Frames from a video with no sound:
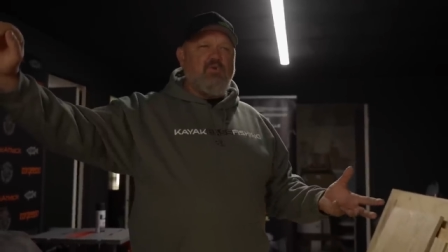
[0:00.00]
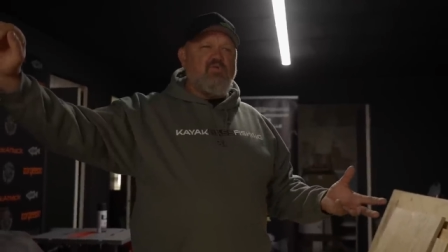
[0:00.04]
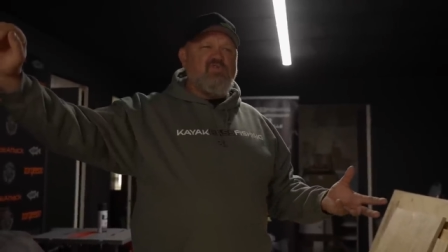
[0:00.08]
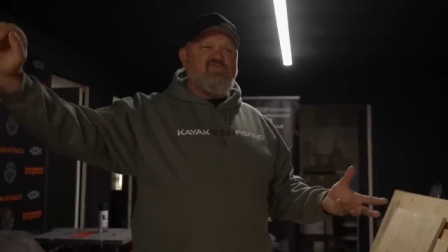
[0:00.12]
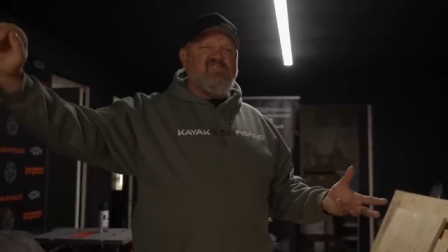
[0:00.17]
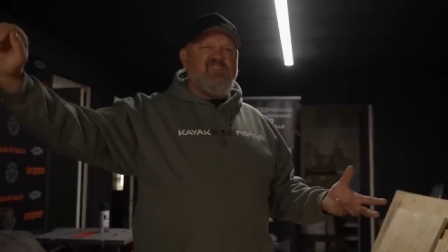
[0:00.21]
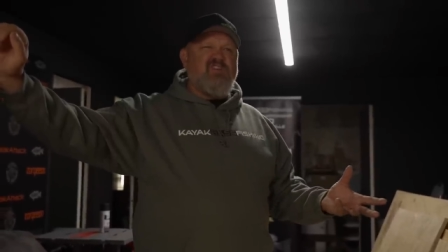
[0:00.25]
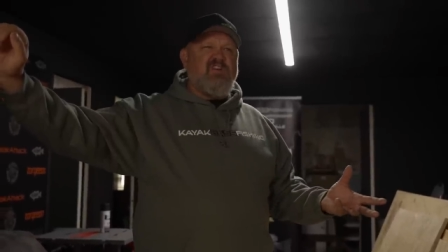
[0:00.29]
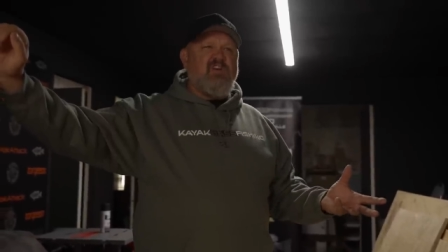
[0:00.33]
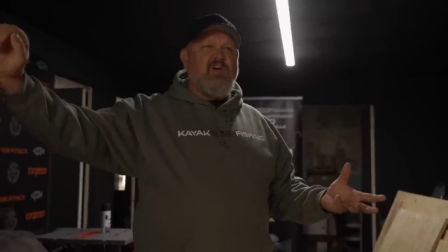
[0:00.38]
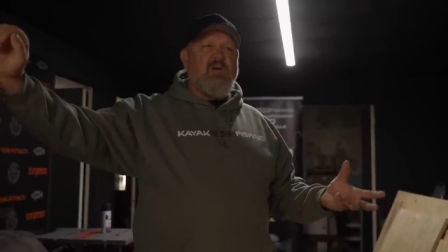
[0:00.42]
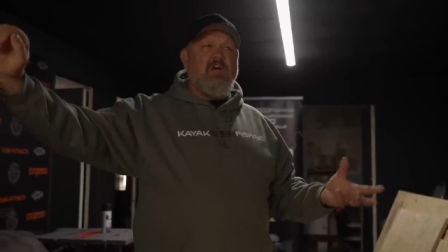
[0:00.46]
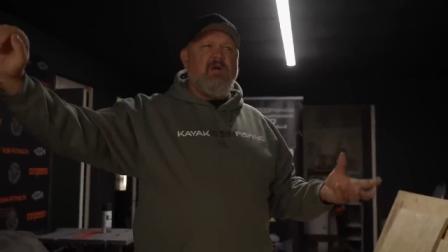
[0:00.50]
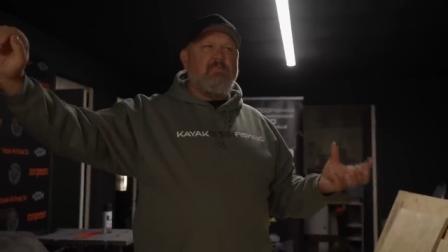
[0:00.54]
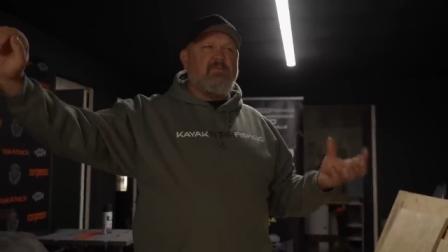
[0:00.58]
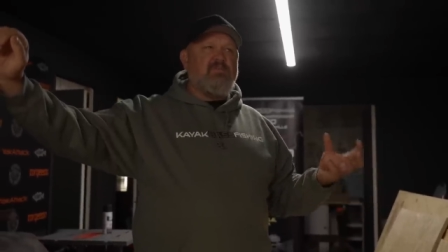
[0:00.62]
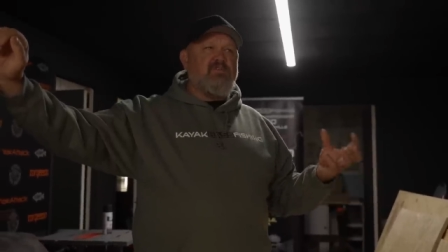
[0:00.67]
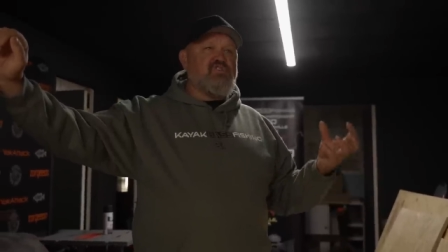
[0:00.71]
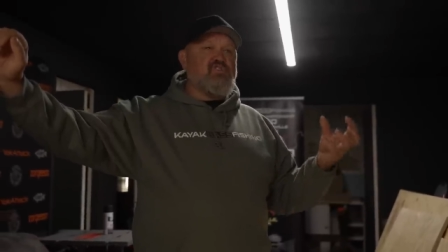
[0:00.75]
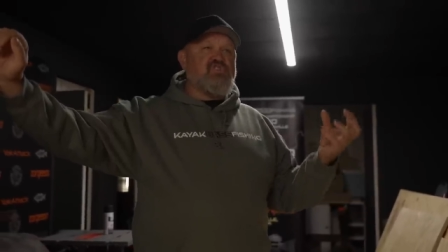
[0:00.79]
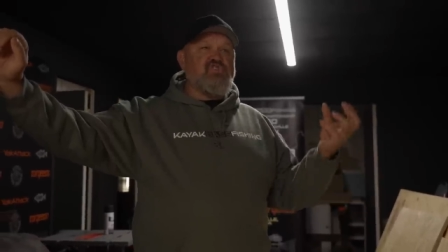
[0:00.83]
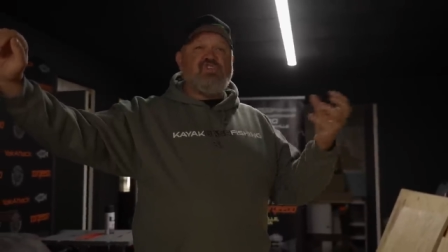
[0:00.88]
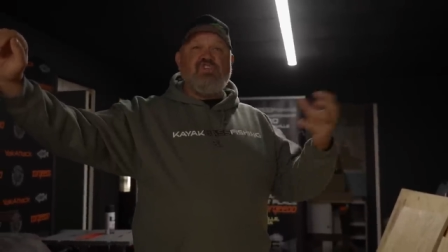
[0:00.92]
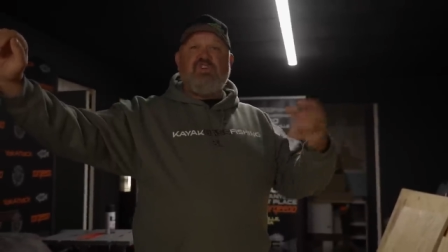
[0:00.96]
who's an
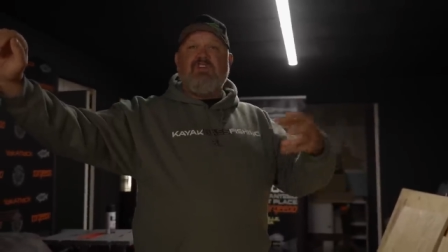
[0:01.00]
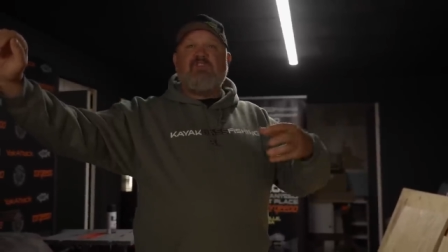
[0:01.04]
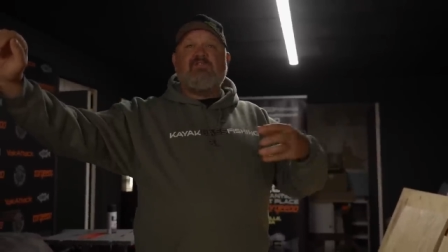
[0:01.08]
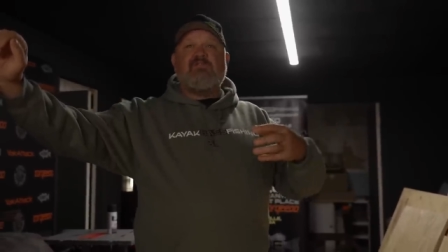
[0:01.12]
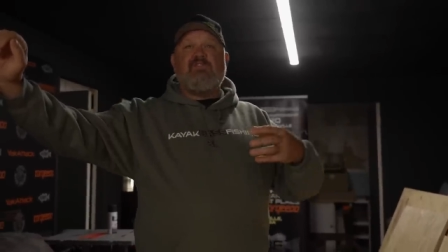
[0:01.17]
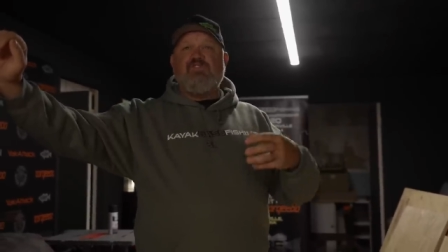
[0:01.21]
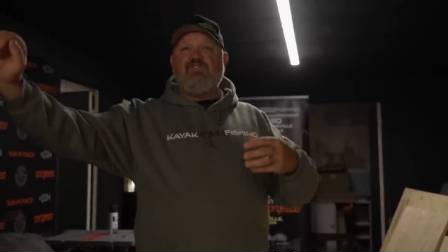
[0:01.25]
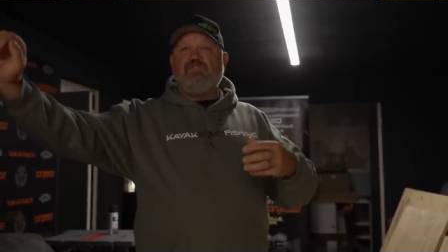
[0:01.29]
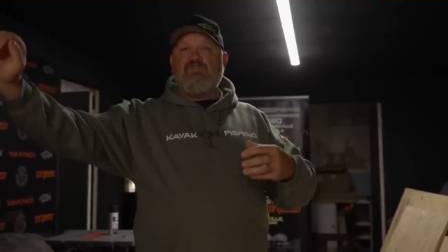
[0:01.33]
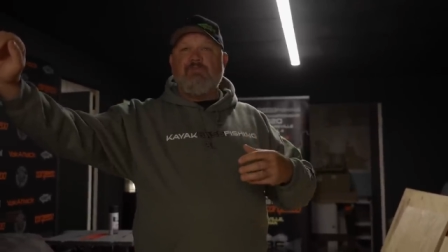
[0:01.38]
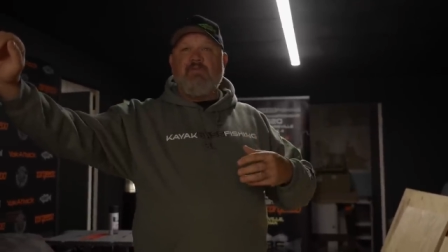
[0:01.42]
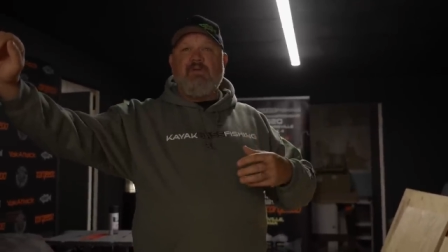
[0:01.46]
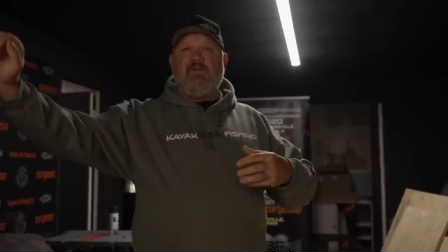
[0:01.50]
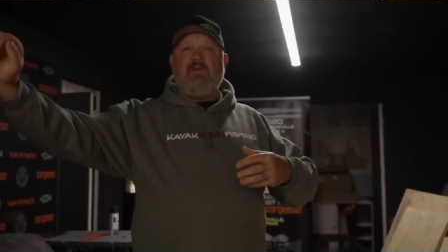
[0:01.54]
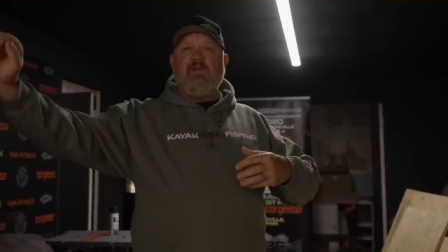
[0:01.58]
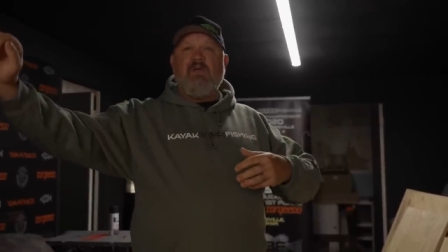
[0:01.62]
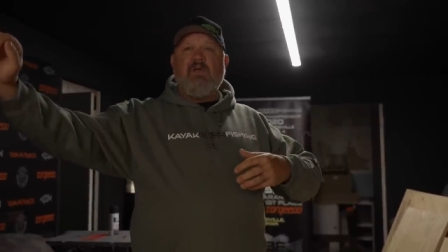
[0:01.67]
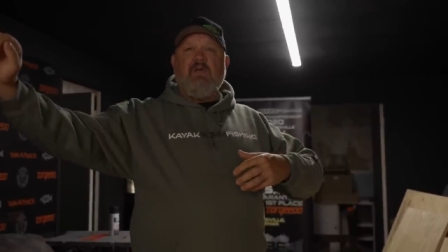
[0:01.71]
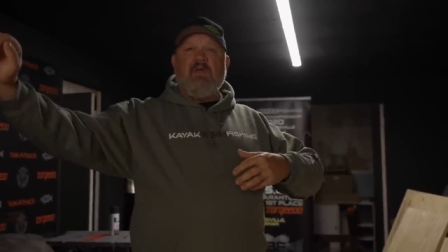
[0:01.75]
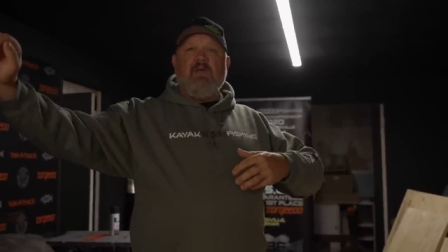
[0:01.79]
accomplished jig fisherman,